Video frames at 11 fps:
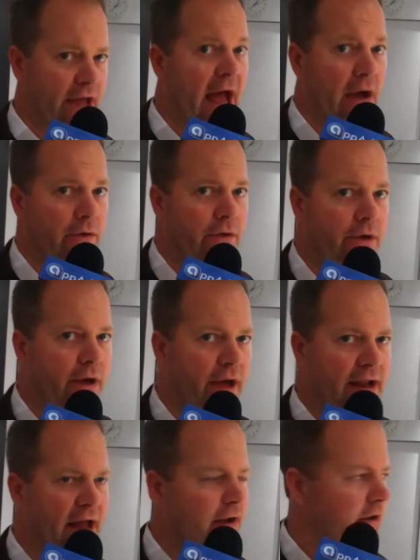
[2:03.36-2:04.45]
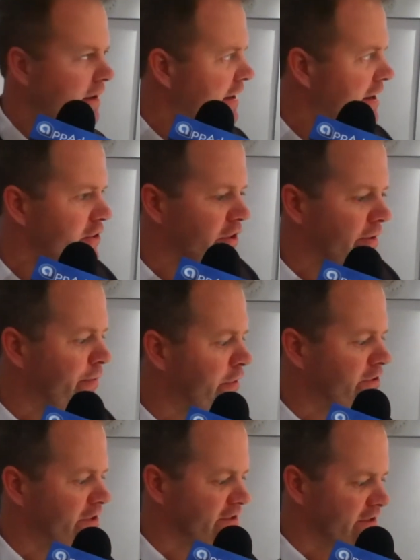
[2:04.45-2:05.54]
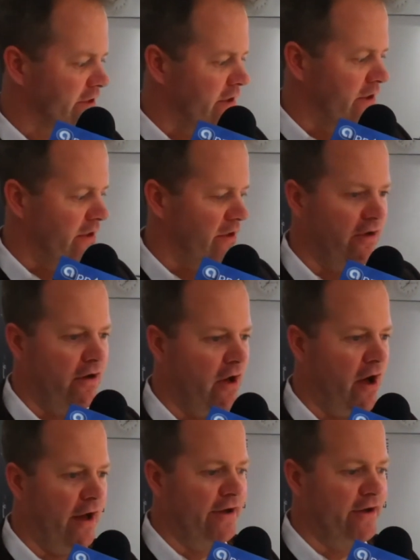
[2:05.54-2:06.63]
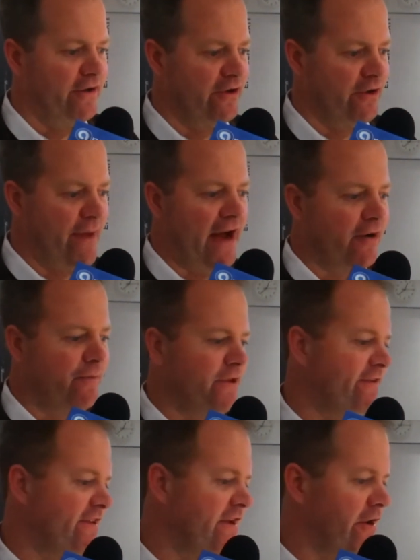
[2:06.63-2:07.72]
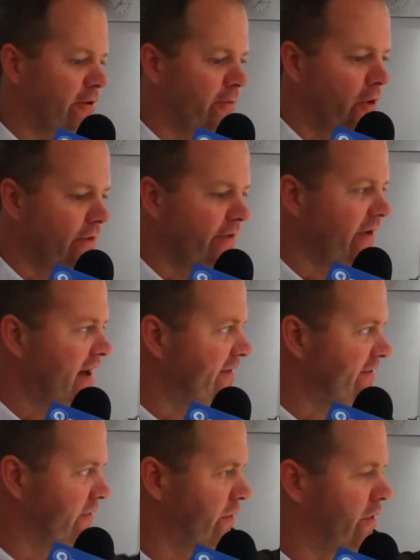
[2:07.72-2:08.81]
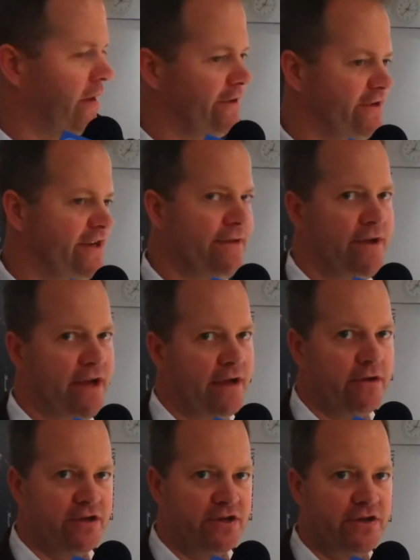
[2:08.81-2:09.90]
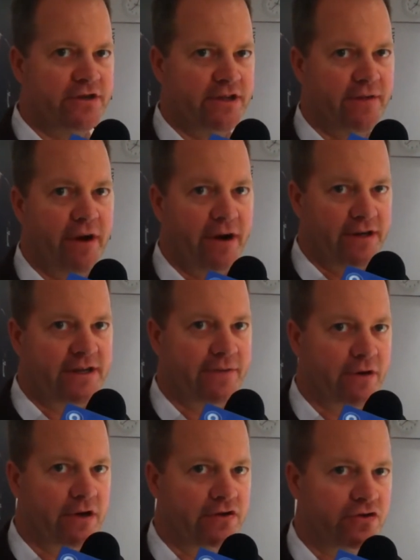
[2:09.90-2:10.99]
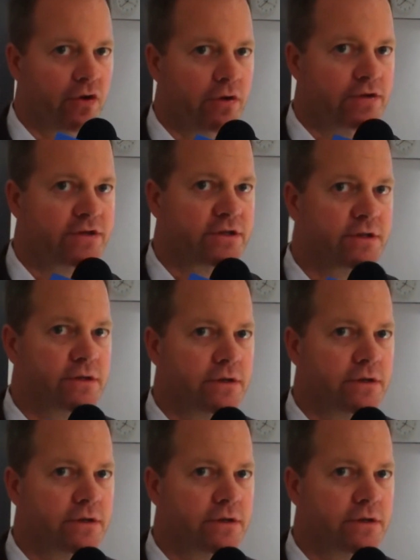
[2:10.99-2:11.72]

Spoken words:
your account, and then you can purchase on your Mac or PC, on your mobile device, or on your TV, just using the various different controls.